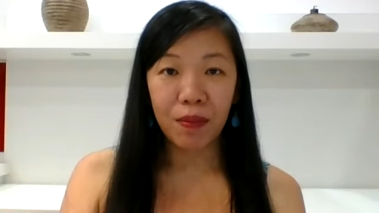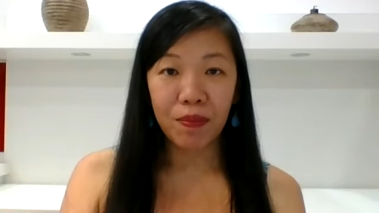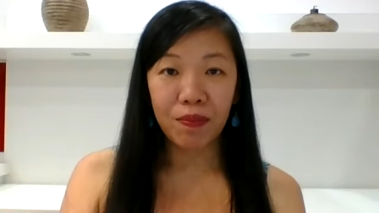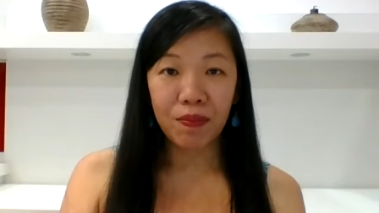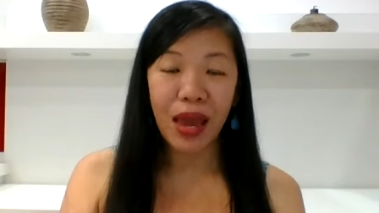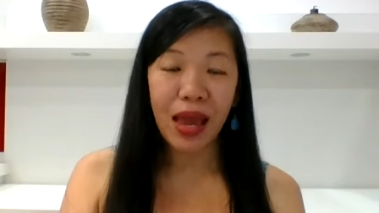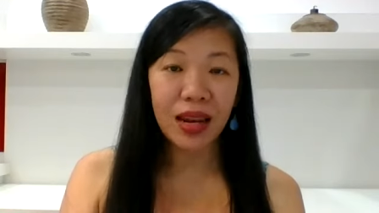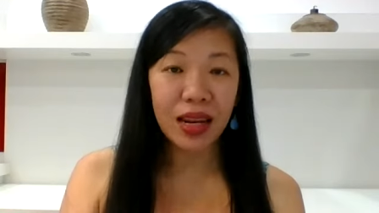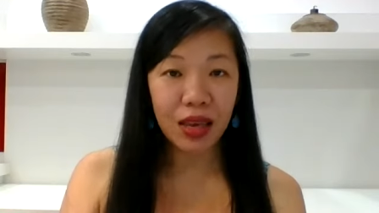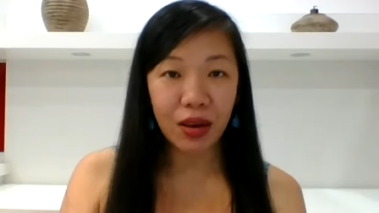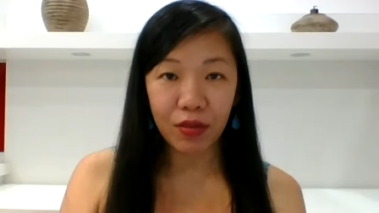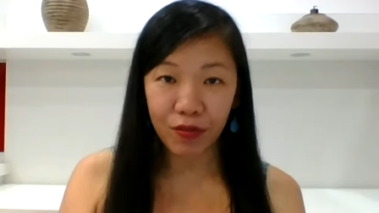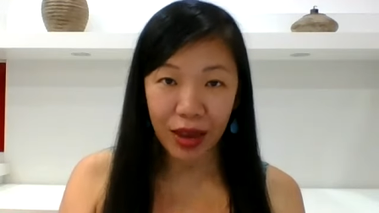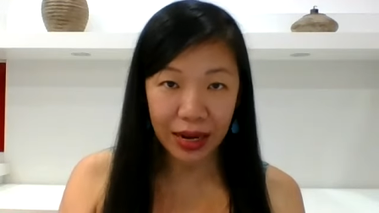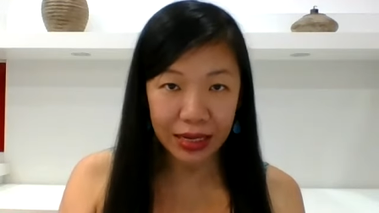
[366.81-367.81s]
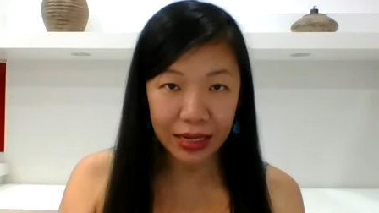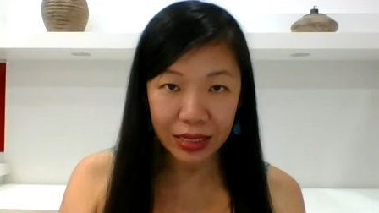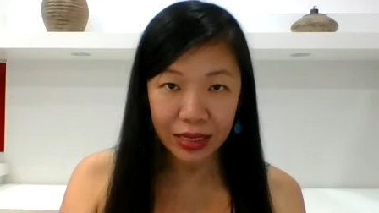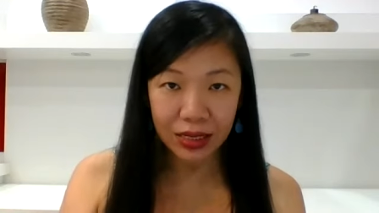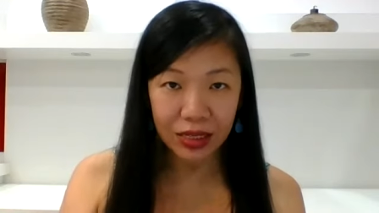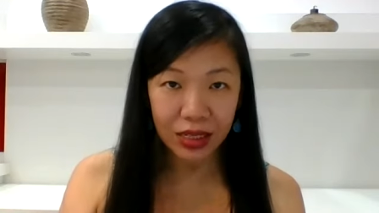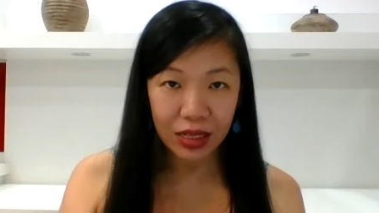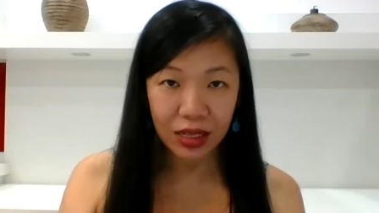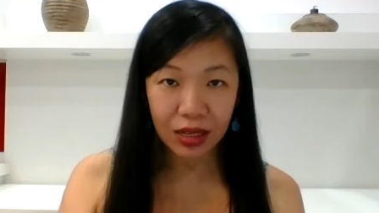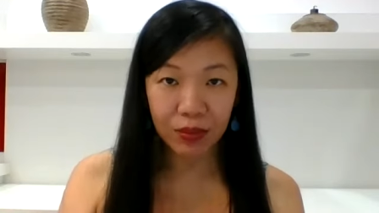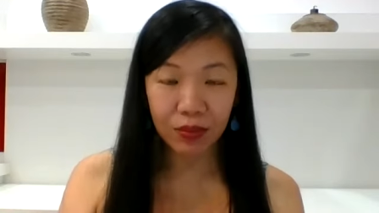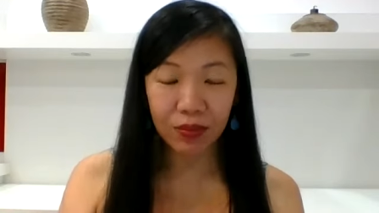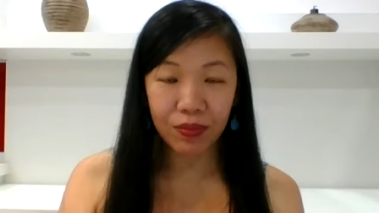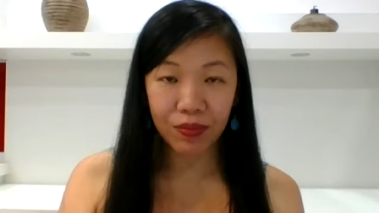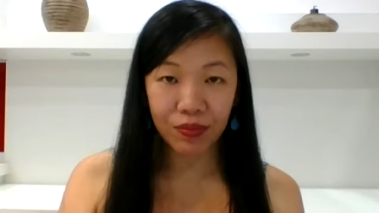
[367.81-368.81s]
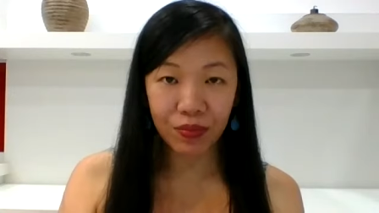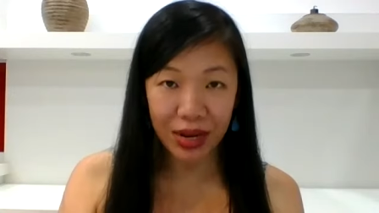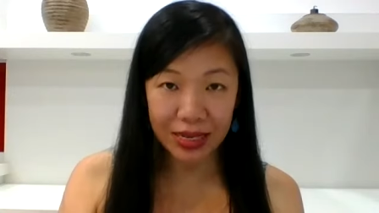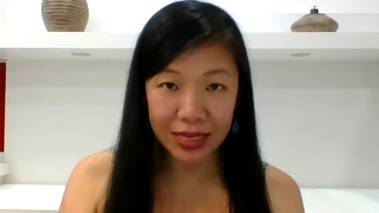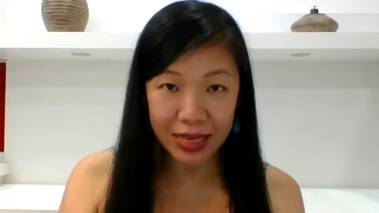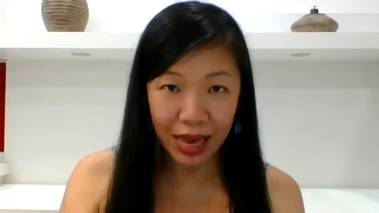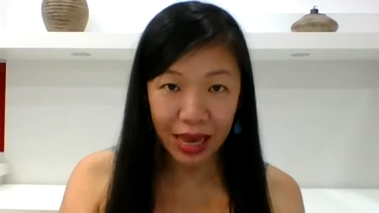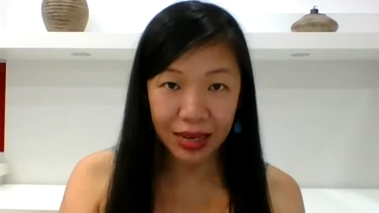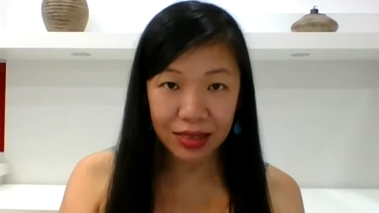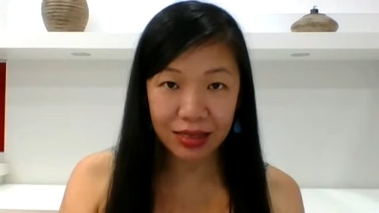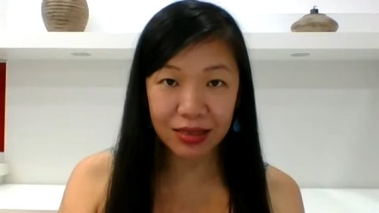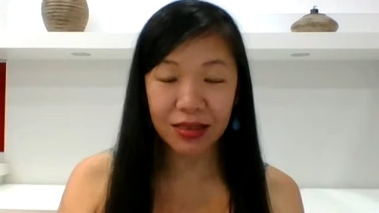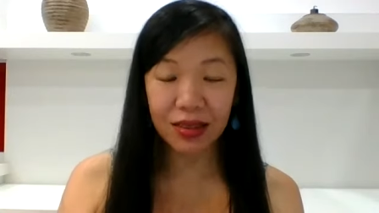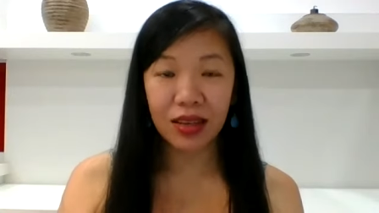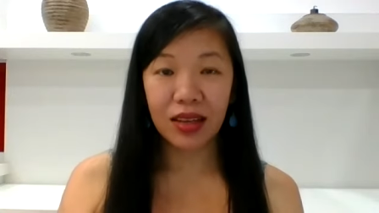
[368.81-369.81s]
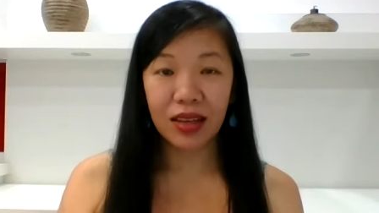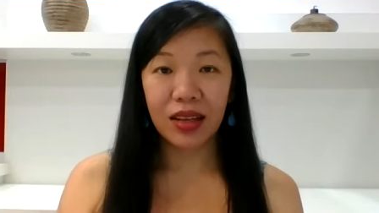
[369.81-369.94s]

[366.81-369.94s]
badly affected by sex,